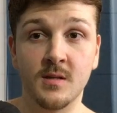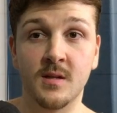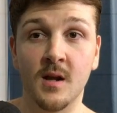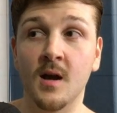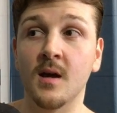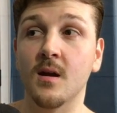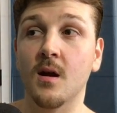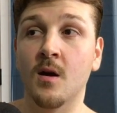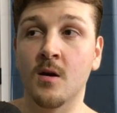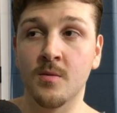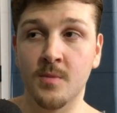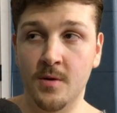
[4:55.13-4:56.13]
He's got
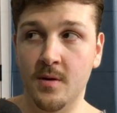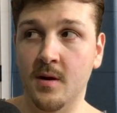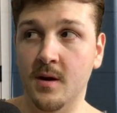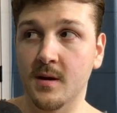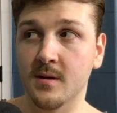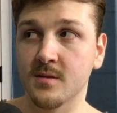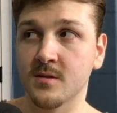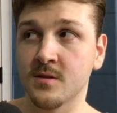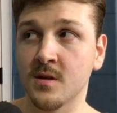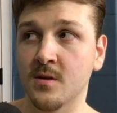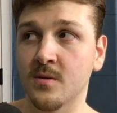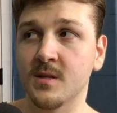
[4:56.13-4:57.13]
armor on,
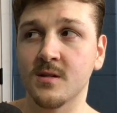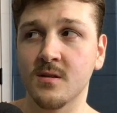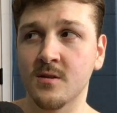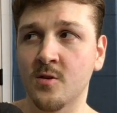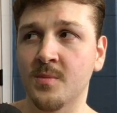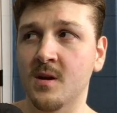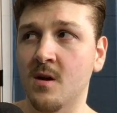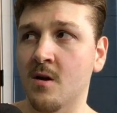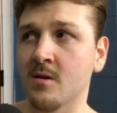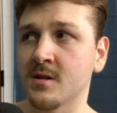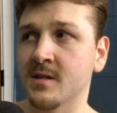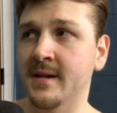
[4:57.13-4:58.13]
so he's a little bit
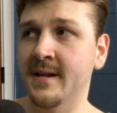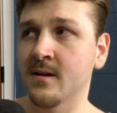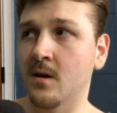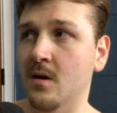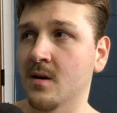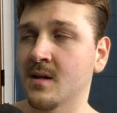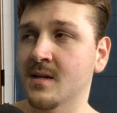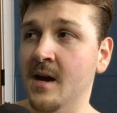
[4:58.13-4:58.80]
harder to kill.